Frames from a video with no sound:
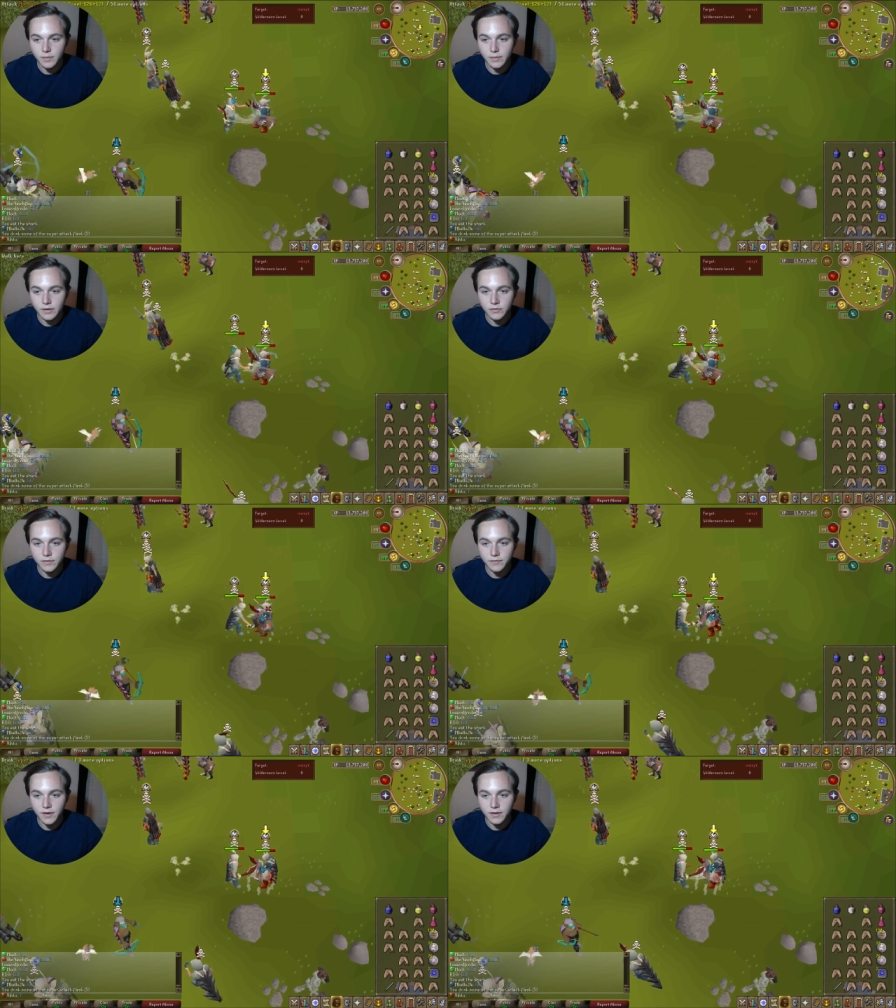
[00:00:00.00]
Maybe he's
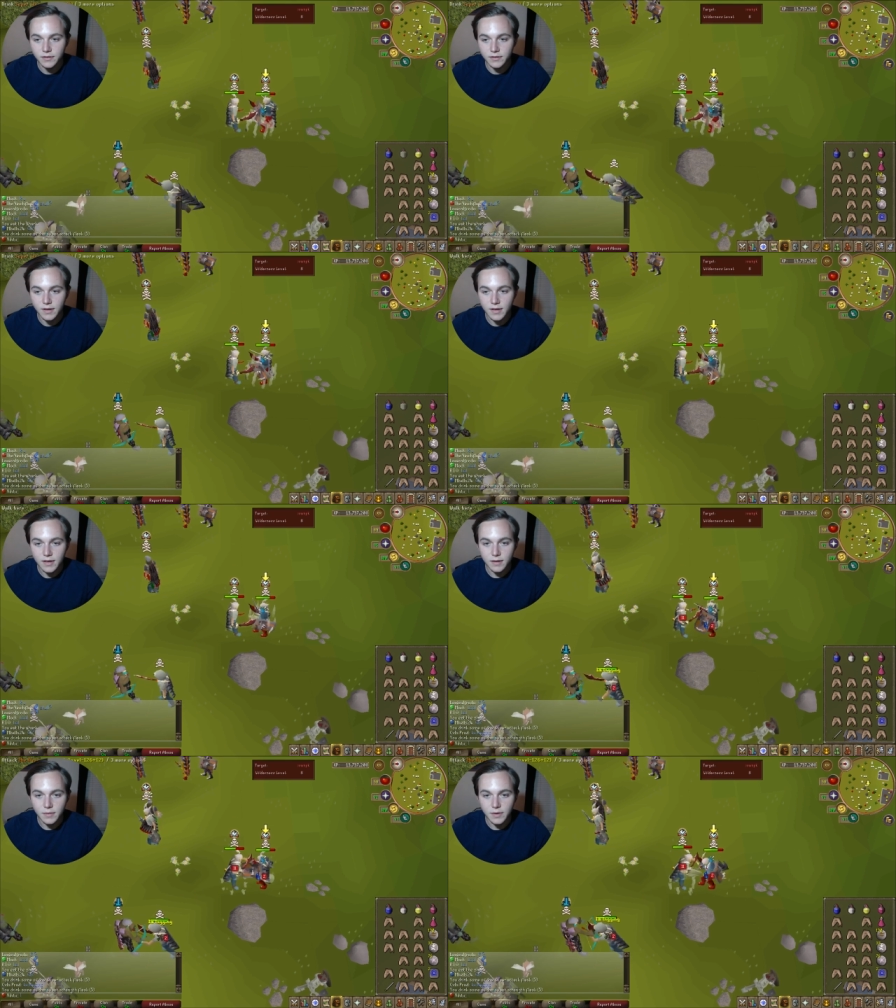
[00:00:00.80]
just a fucking,
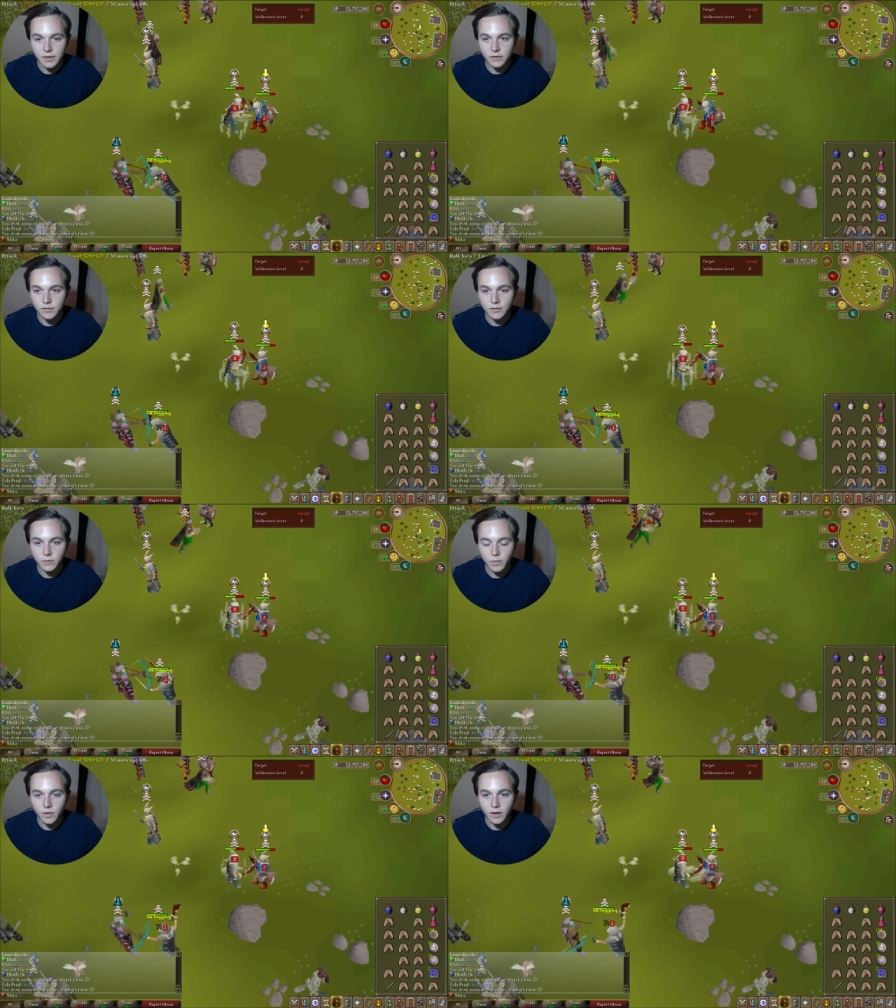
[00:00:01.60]
maybe he's just
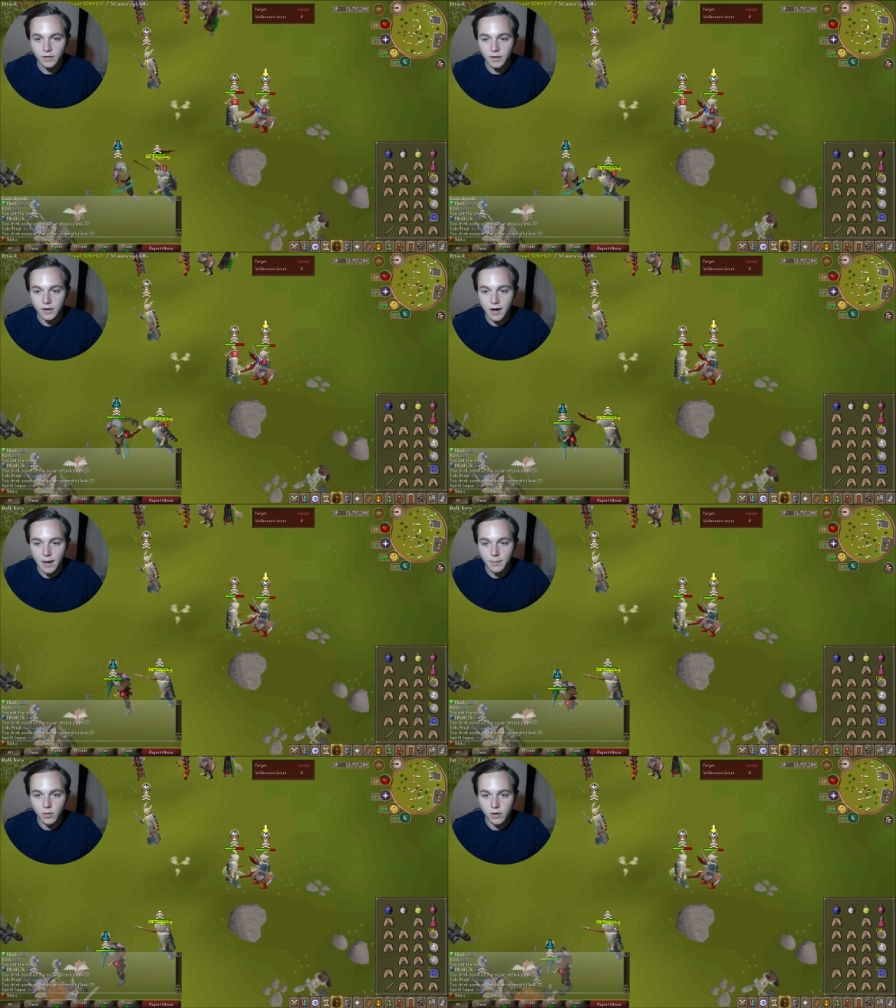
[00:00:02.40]
a, a, a
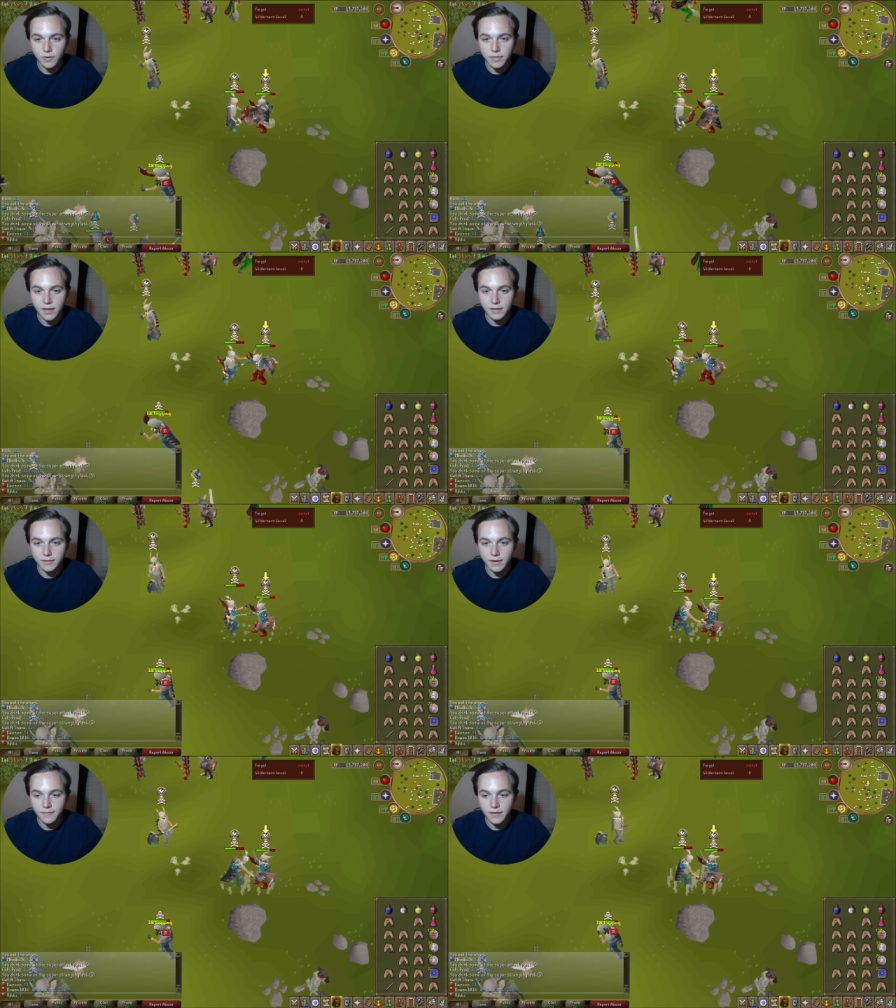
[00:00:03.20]
comboer with
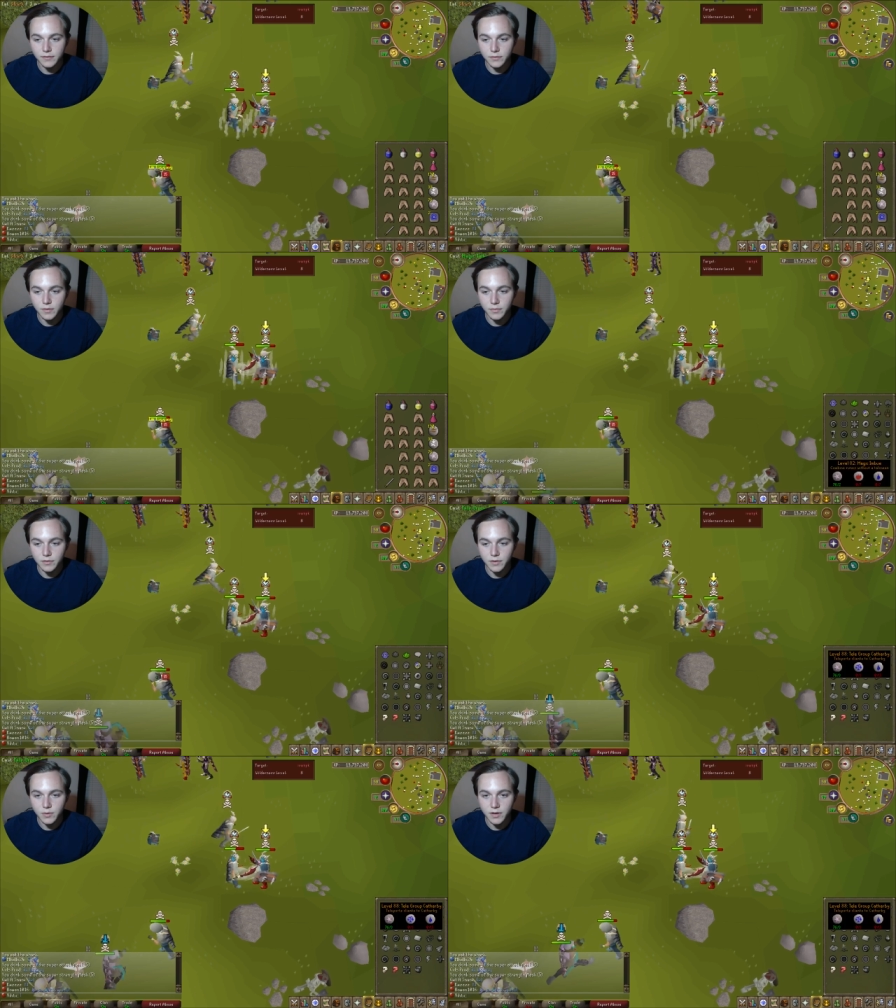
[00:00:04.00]
that DFS or
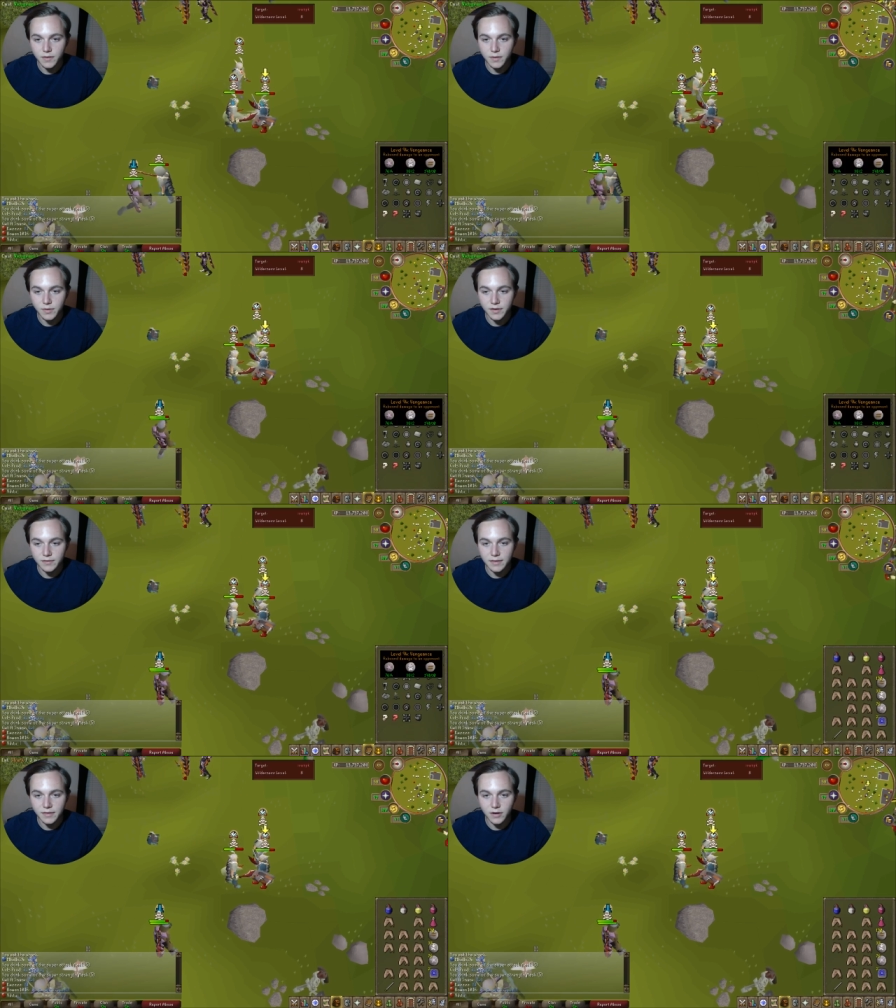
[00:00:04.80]
something going on there
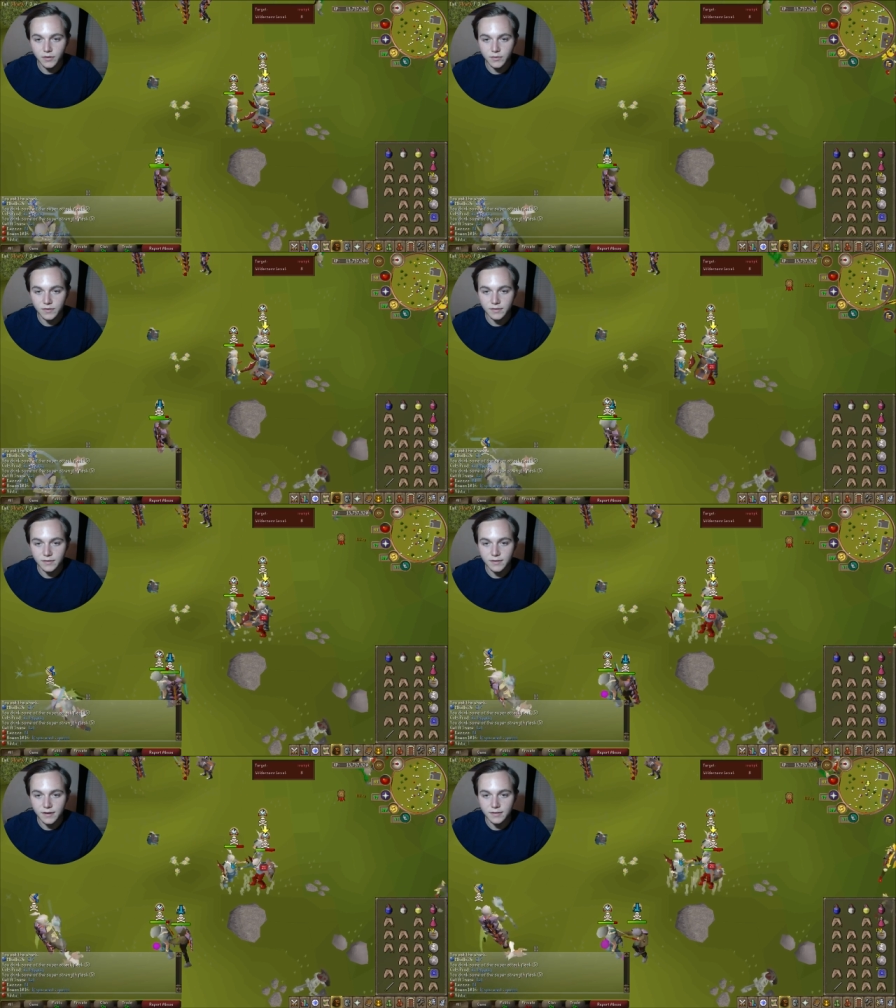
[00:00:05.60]
because that thing also has
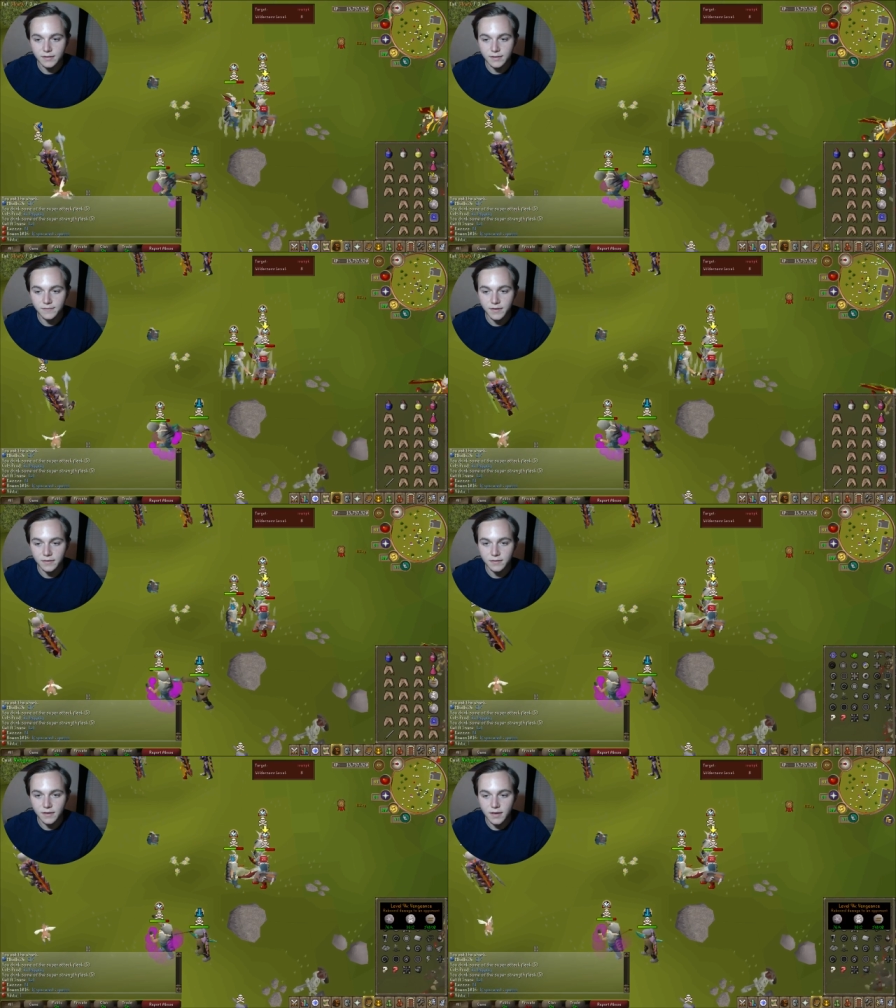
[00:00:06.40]
insane
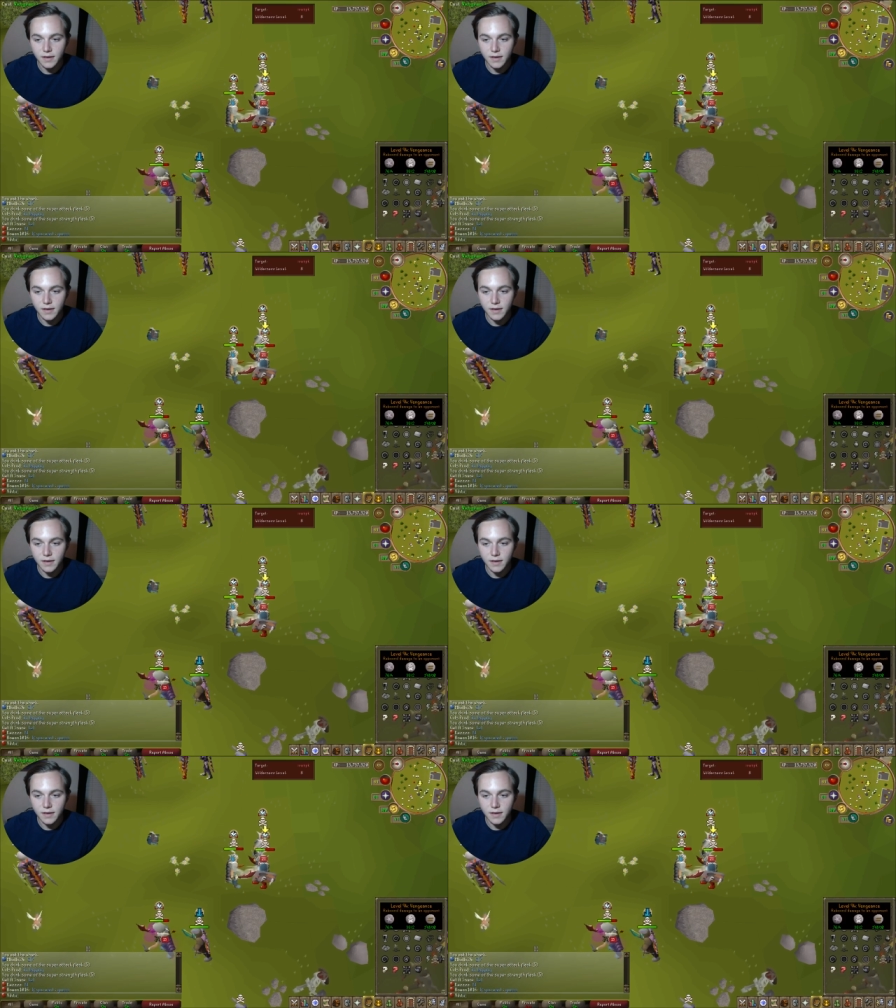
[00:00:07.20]
defense.